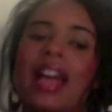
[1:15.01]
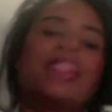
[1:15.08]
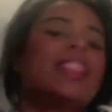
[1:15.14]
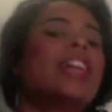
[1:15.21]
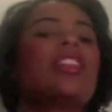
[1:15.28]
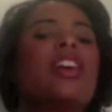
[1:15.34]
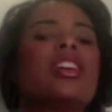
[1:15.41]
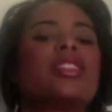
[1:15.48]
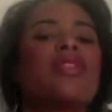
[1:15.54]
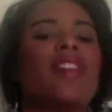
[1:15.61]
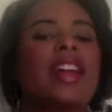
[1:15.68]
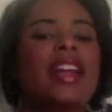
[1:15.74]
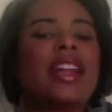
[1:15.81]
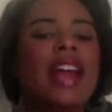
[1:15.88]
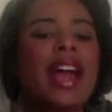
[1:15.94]
They lost
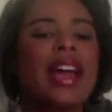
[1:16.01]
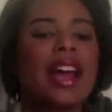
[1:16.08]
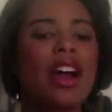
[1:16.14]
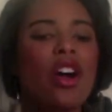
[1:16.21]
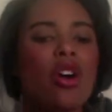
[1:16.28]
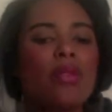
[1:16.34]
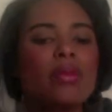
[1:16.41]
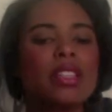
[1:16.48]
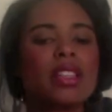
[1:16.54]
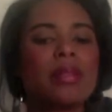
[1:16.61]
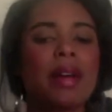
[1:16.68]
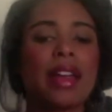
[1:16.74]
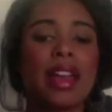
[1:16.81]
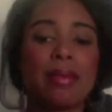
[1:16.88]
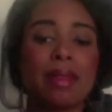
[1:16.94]
Friday night at home to the
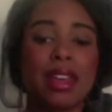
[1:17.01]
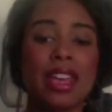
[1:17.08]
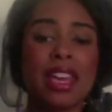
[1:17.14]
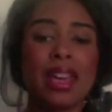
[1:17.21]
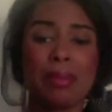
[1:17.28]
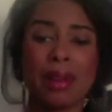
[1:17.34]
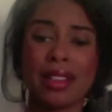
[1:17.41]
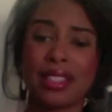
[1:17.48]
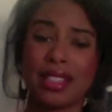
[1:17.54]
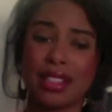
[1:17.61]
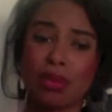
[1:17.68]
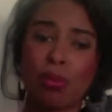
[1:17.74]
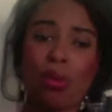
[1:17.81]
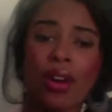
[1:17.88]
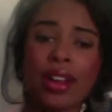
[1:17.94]
Miami Heat by six
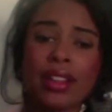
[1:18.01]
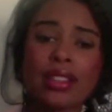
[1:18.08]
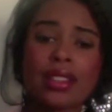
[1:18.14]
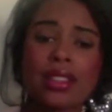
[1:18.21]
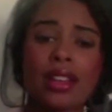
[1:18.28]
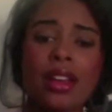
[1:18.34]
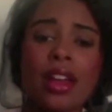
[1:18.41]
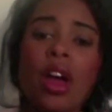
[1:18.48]
points.